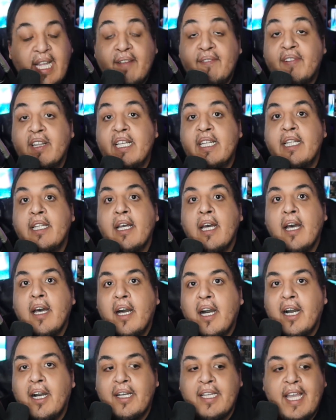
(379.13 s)
Thankfully,
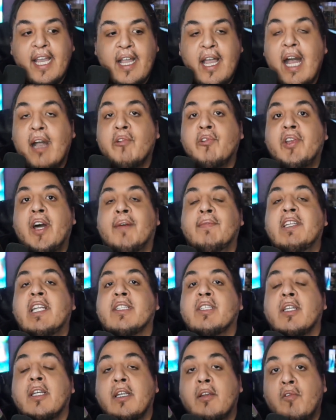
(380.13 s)
Gege Akutami
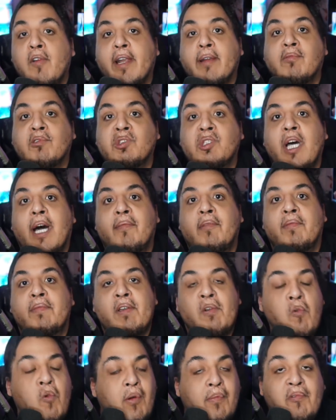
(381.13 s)
does an incredible job of
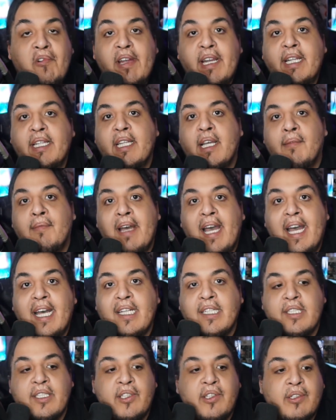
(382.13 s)
incorporating them
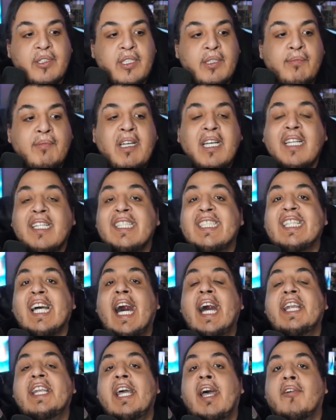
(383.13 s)
as, you know, some
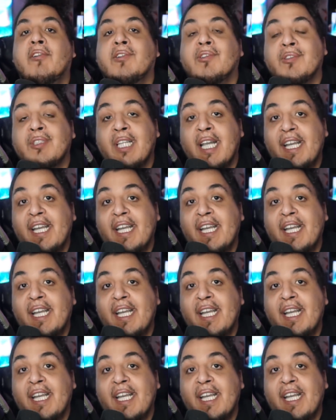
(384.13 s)
side characters